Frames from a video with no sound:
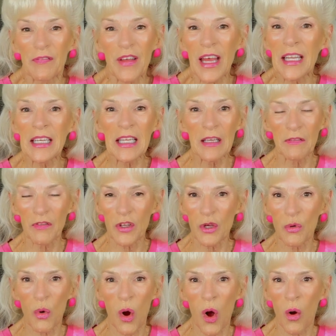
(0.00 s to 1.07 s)
any of
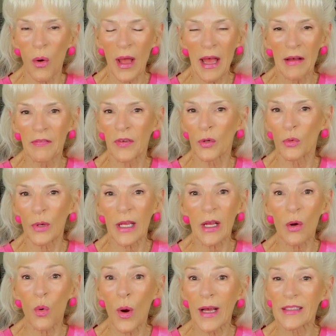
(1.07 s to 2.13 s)
you all have a
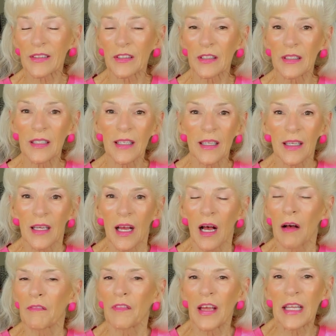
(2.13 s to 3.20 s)
request
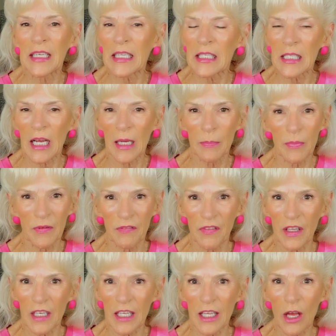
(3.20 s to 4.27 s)
of any type of
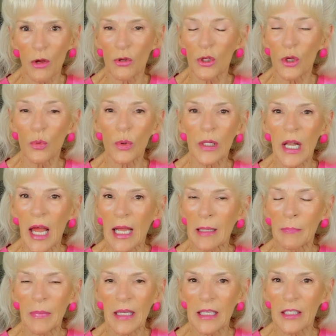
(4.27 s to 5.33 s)
video you would like
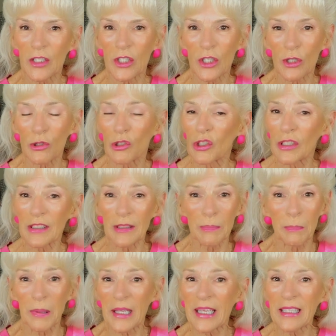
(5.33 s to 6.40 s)
me to do, just
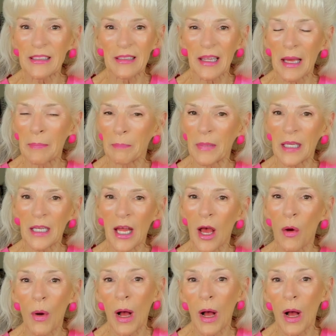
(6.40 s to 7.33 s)
please let me know.